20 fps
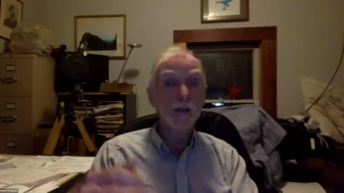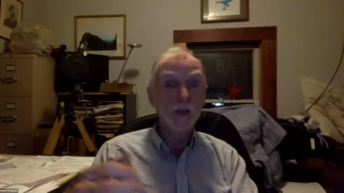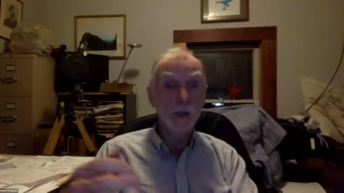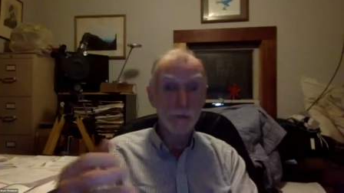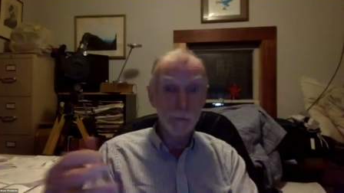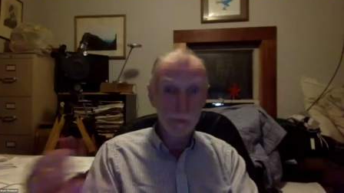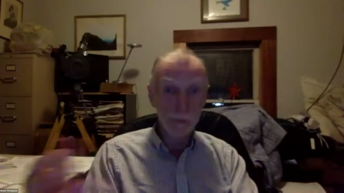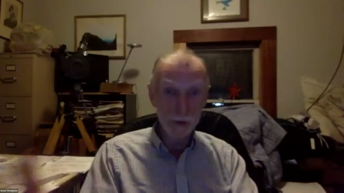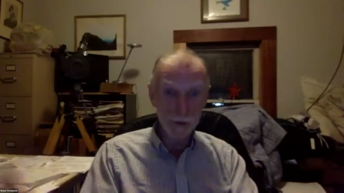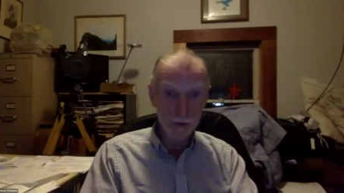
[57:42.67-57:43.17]

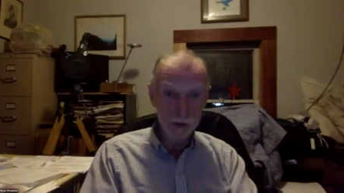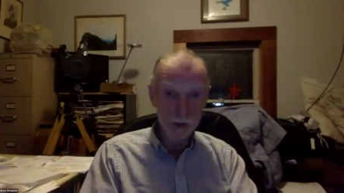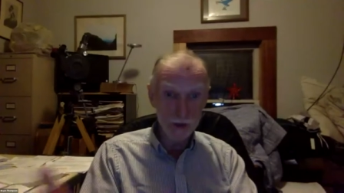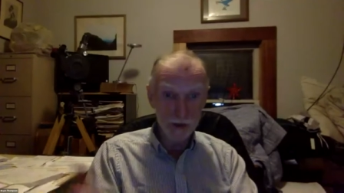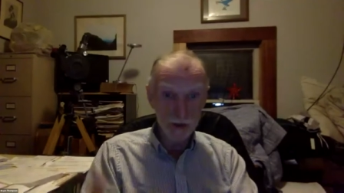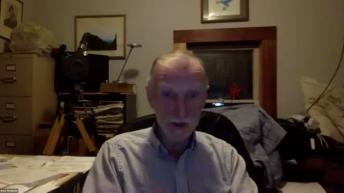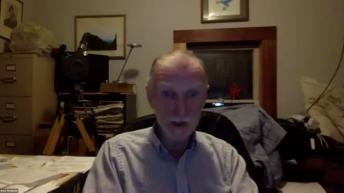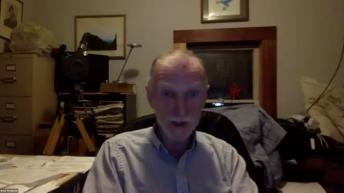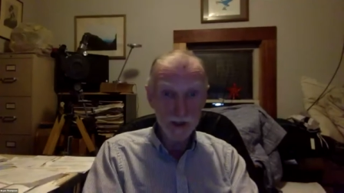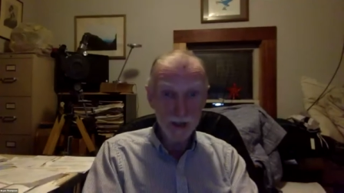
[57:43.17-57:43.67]
their bills
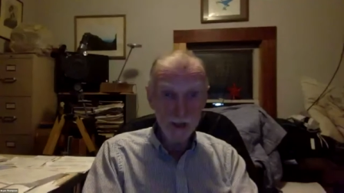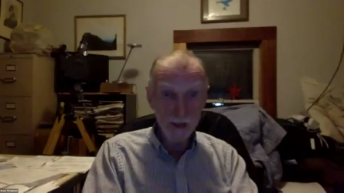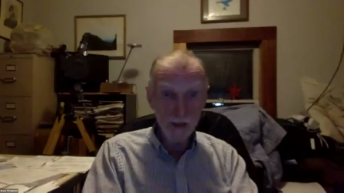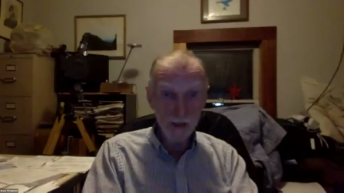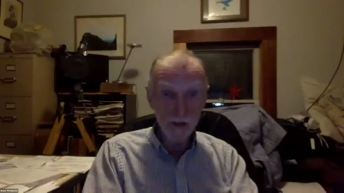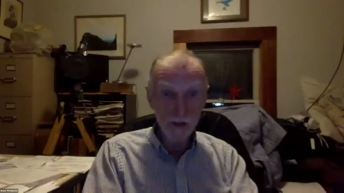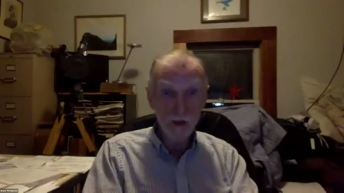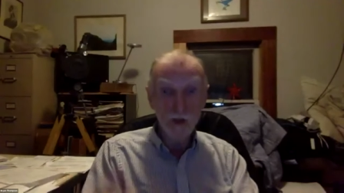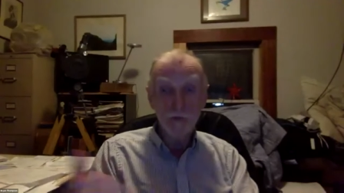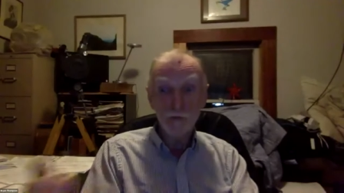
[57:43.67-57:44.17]
of
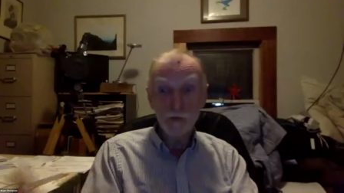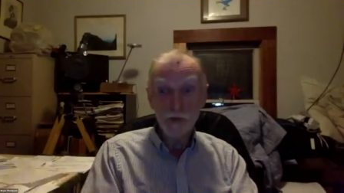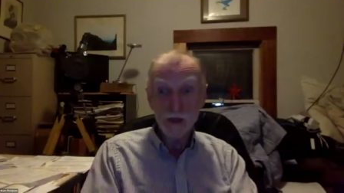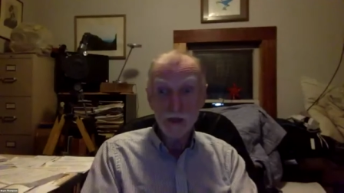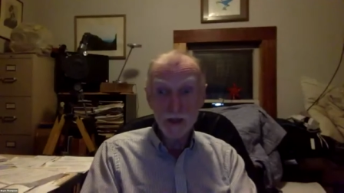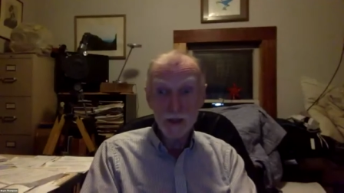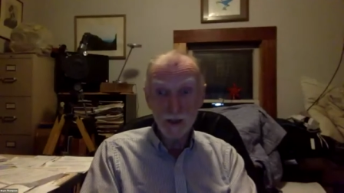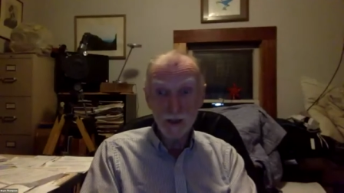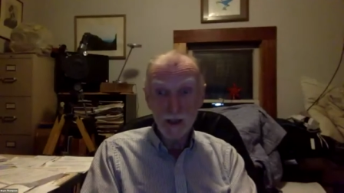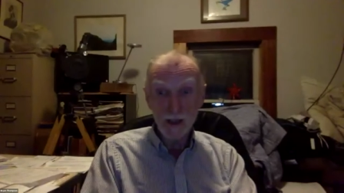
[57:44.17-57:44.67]
sale for
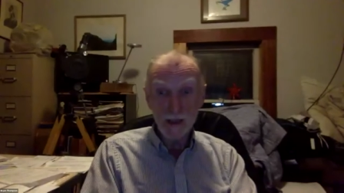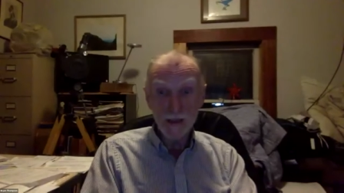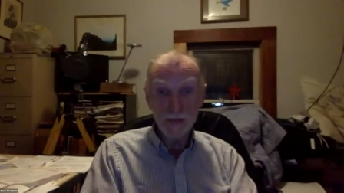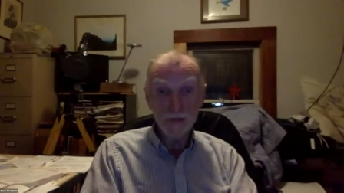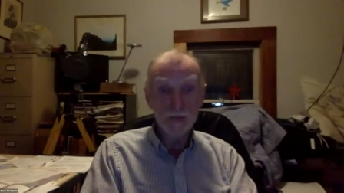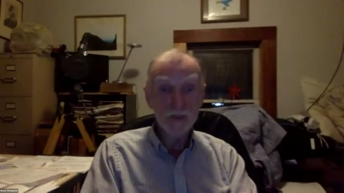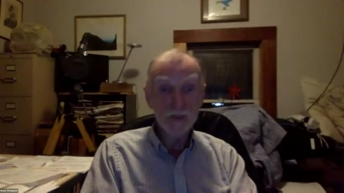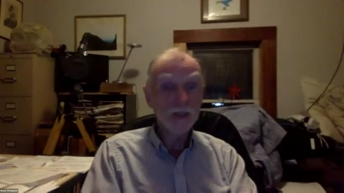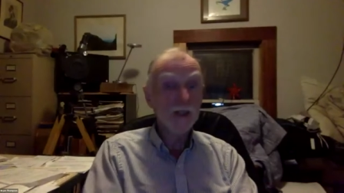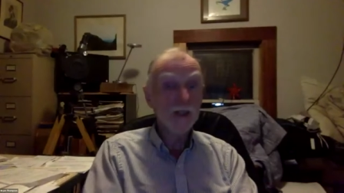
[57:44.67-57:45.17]

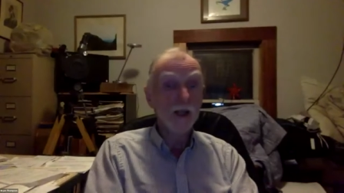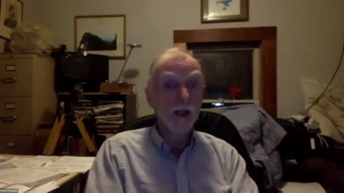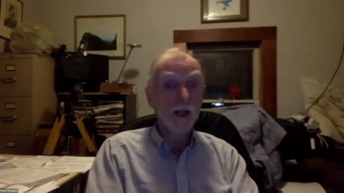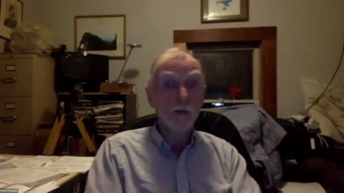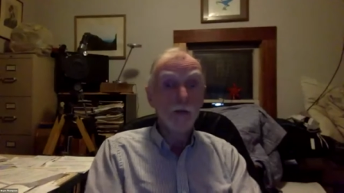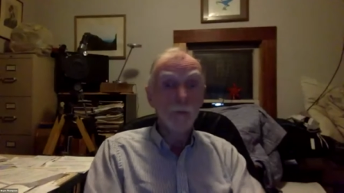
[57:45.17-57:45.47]
slaves.